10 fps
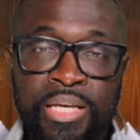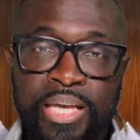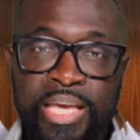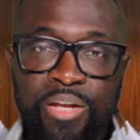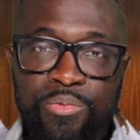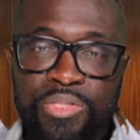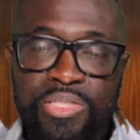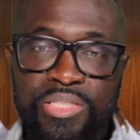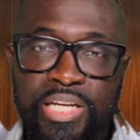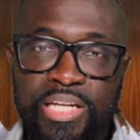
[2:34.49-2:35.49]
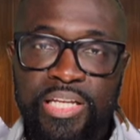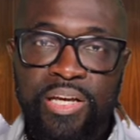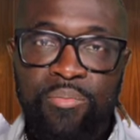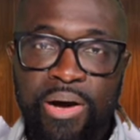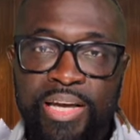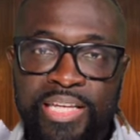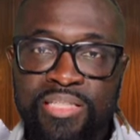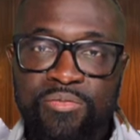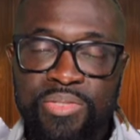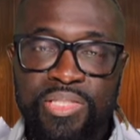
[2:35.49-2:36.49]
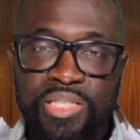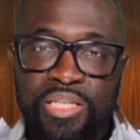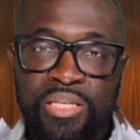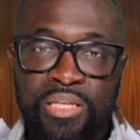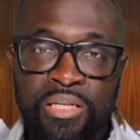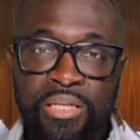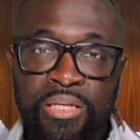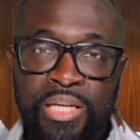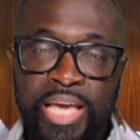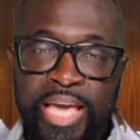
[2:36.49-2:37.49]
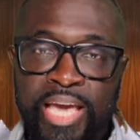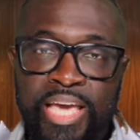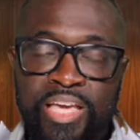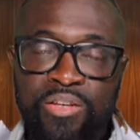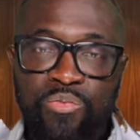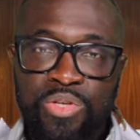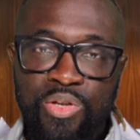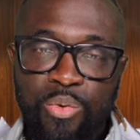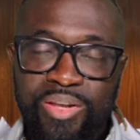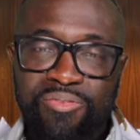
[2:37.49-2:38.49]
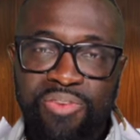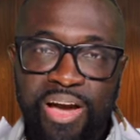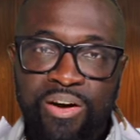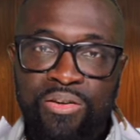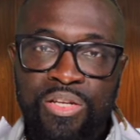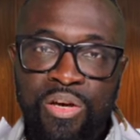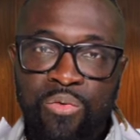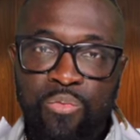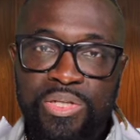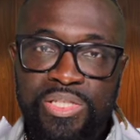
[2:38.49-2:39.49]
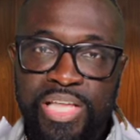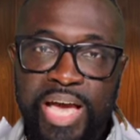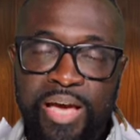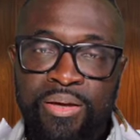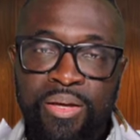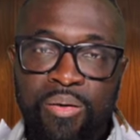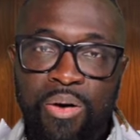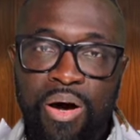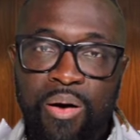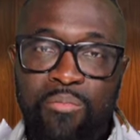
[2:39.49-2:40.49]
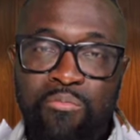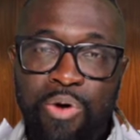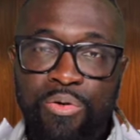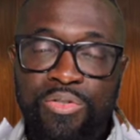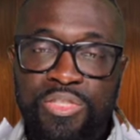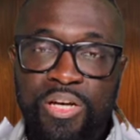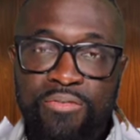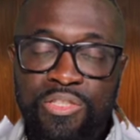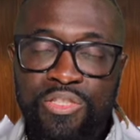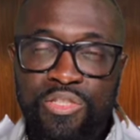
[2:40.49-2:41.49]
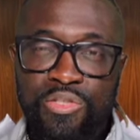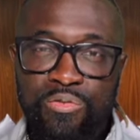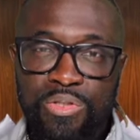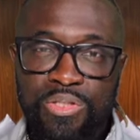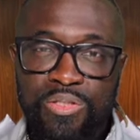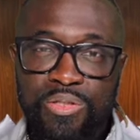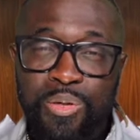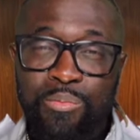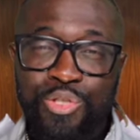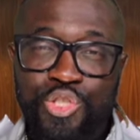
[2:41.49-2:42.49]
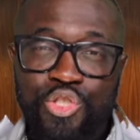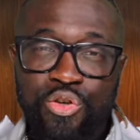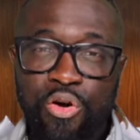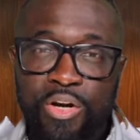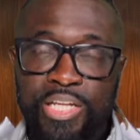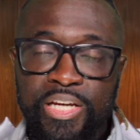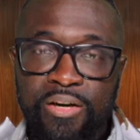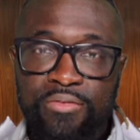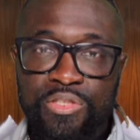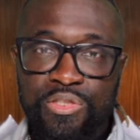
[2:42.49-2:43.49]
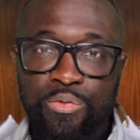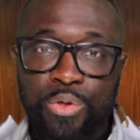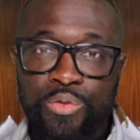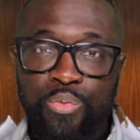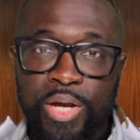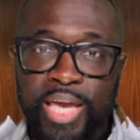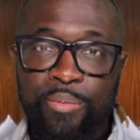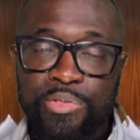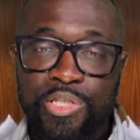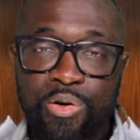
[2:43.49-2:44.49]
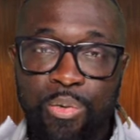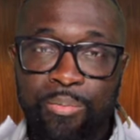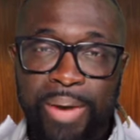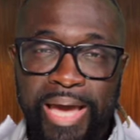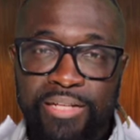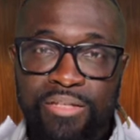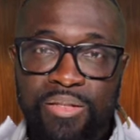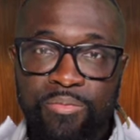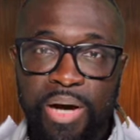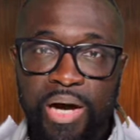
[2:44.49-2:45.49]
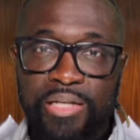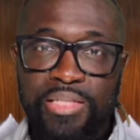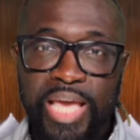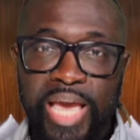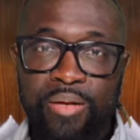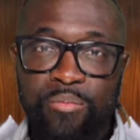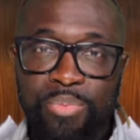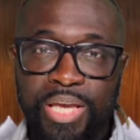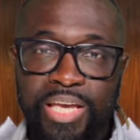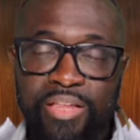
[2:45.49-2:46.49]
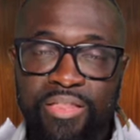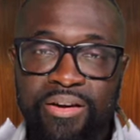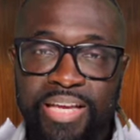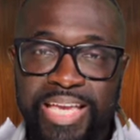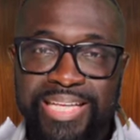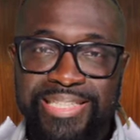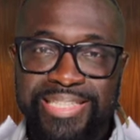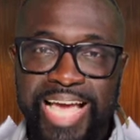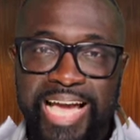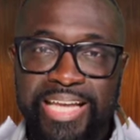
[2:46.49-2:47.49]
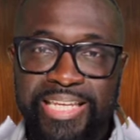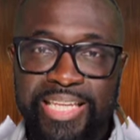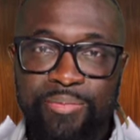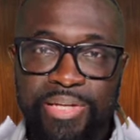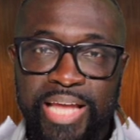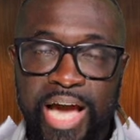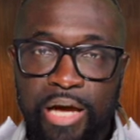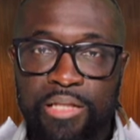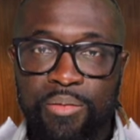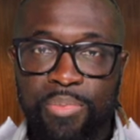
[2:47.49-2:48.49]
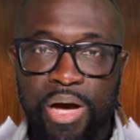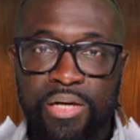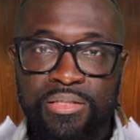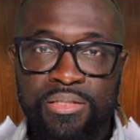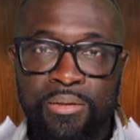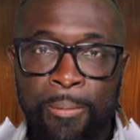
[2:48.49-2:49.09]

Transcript: And it was a study about intimacy. And you know what he found was that most of the students, the majority of the students, were able to go back to the box and pick their exact lemon out of the box.